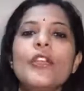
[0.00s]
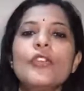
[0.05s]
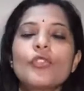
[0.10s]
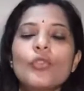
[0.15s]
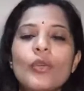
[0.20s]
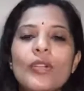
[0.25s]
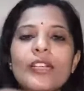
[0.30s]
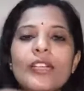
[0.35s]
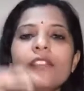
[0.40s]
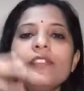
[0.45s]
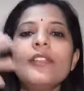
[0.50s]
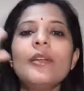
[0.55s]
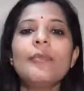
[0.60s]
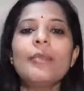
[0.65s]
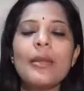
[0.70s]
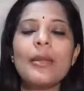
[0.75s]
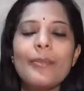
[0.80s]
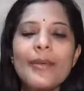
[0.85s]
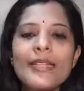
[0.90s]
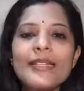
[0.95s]
So give the
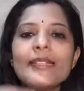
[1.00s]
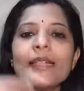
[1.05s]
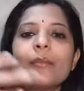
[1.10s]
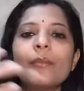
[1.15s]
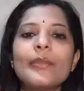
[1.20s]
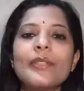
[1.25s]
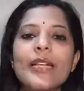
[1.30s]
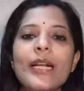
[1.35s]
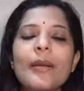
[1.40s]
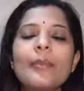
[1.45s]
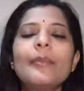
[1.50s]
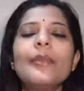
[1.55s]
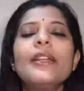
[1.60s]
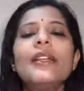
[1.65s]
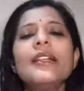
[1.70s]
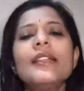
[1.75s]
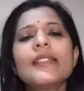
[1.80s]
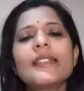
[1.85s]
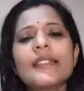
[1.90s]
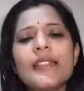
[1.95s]
baby some time.
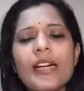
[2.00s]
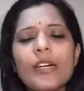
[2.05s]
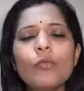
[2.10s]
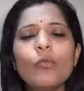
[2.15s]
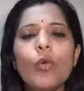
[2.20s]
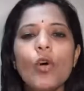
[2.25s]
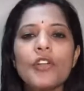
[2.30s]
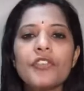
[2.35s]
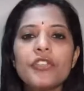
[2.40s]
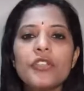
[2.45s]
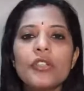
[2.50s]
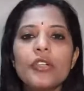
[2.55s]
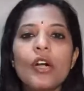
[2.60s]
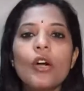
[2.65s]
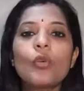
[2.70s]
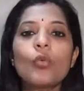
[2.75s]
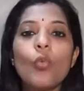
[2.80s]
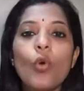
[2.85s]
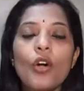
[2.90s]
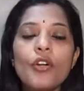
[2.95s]
Start watching
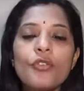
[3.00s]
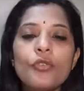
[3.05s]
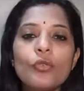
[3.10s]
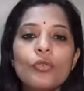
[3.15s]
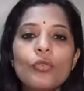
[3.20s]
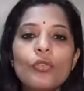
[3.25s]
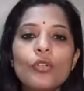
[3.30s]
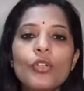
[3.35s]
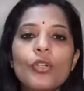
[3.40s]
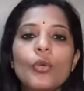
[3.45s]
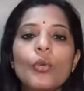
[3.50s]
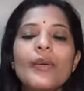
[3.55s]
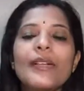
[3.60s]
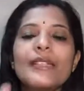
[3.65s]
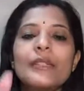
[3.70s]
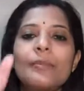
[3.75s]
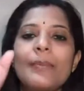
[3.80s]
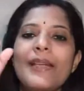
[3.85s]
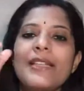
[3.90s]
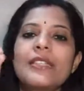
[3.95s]
out. What you could do
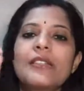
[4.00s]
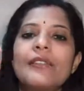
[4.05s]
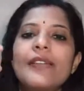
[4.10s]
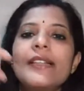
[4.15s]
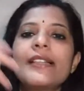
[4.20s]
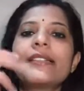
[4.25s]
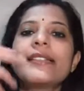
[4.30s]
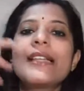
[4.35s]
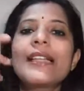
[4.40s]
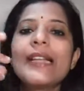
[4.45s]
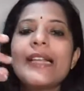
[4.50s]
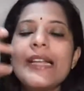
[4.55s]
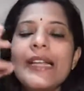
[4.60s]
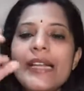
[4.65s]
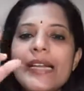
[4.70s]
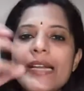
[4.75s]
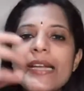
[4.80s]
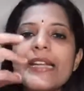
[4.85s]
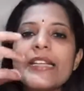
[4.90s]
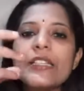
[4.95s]
is best ways,
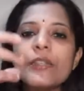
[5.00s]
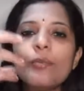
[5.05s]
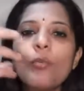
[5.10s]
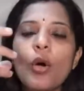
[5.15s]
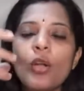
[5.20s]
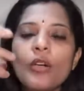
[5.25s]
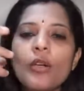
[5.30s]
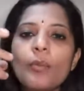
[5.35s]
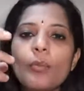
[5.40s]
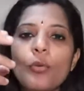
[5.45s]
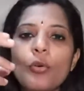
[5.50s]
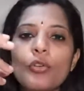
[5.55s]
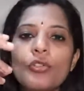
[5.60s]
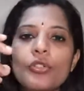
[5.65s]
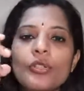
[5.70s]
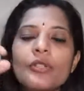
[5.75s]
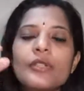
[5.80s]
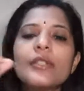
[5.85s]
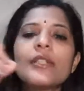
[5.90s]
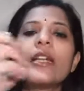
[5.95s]
eat smaller
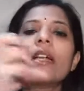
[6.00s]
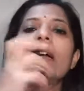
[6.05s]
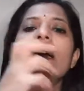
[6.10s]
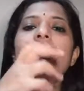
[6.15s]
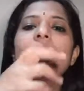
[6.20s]
portions.